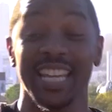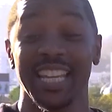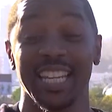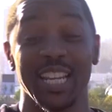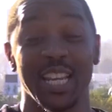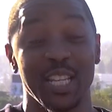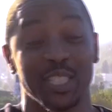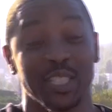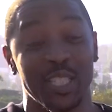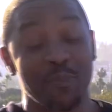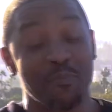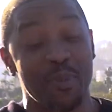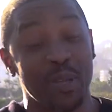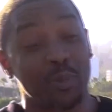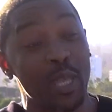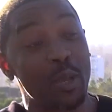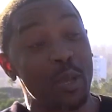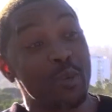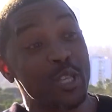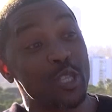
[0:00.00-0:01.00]
And then, it's,
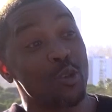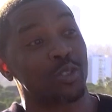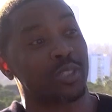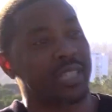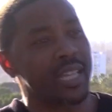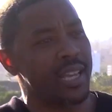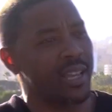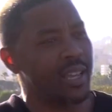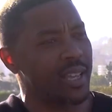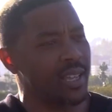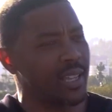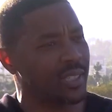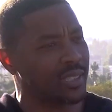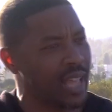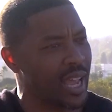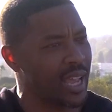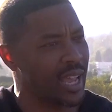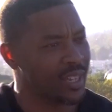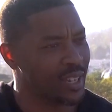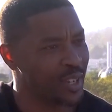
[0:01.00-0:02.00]
but then when you see it,
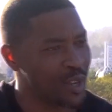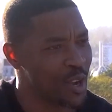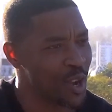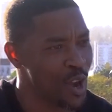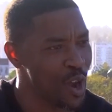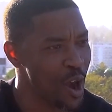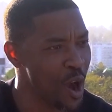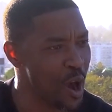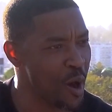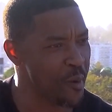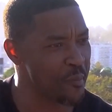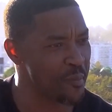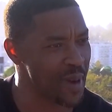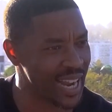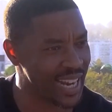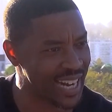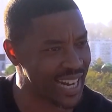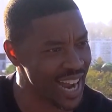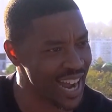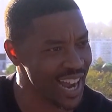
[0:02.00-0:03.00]
it's like, oh
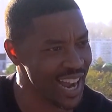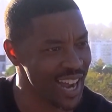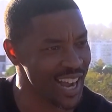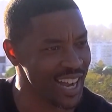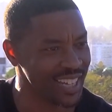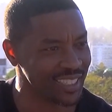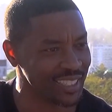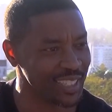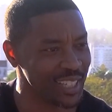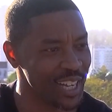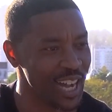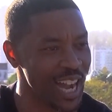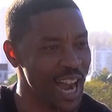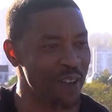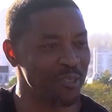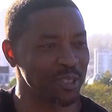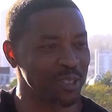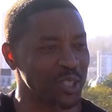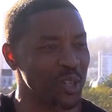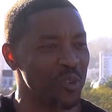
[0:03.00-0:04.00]
my god,
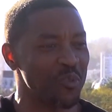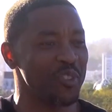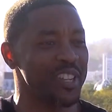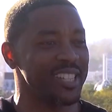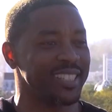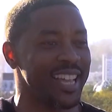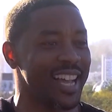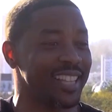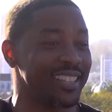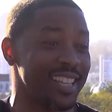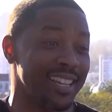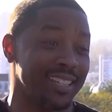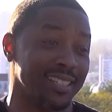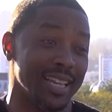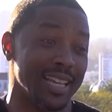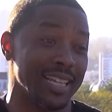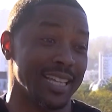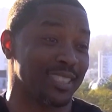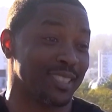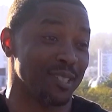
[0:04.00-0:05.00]
I was so freaked out
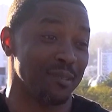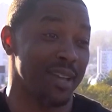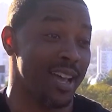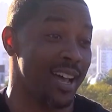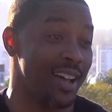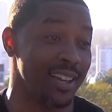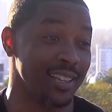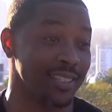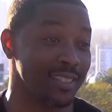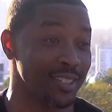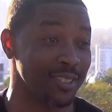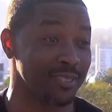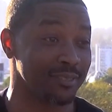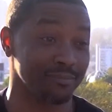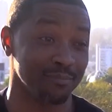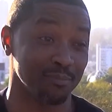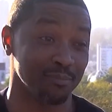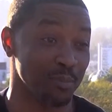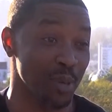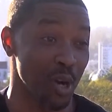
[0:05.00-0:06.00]
that day, and somehow it looked
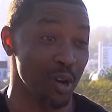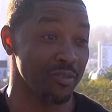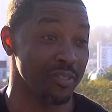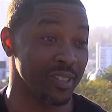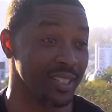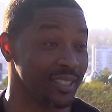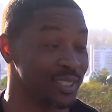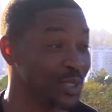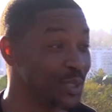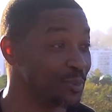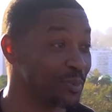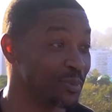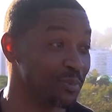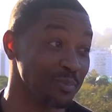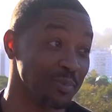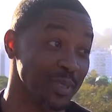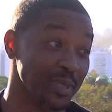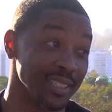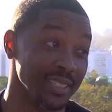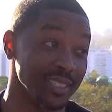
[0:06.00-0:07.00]
perfect.
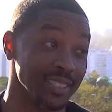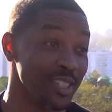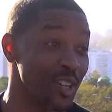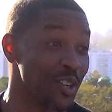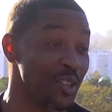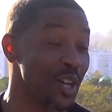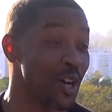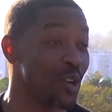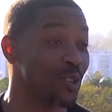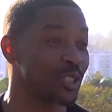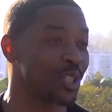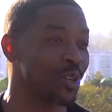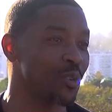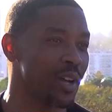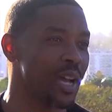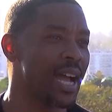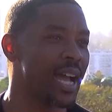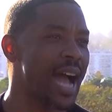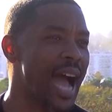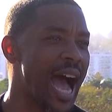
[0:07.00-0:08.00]
We don't know. So
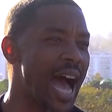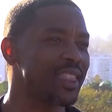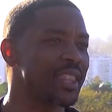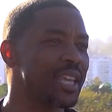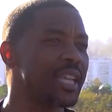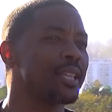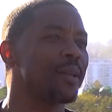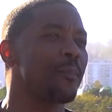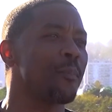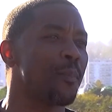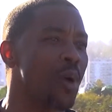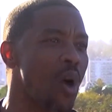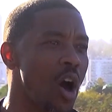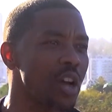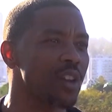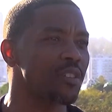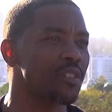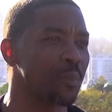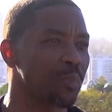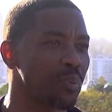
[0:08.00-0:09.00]
I think
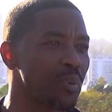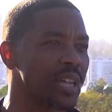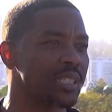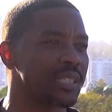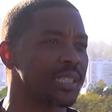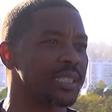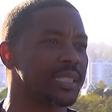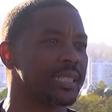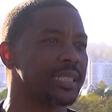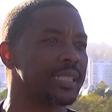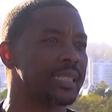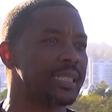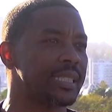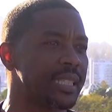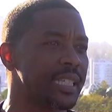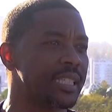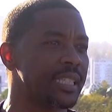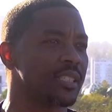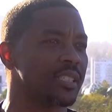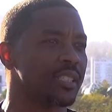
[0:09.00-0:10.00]
part of the process is
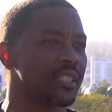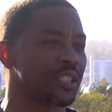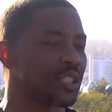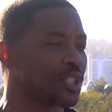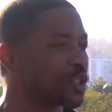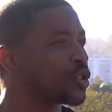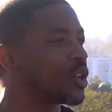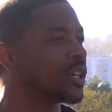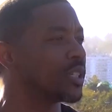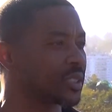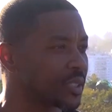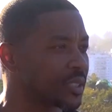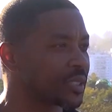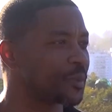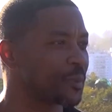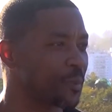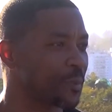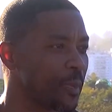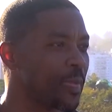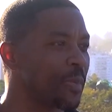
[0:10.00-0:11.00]
he's teaching us to trust.
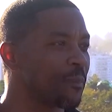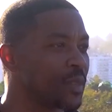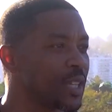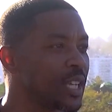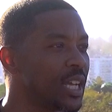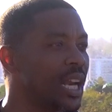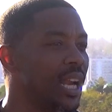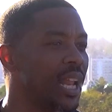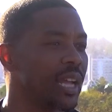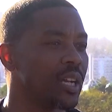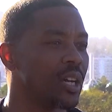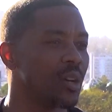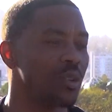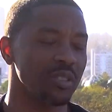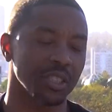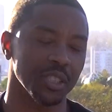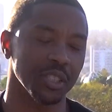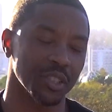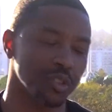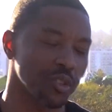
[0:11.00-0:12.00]
Let
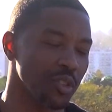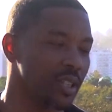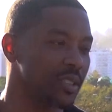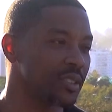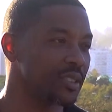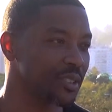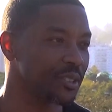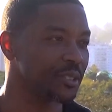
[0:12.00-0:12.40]
go and just trust.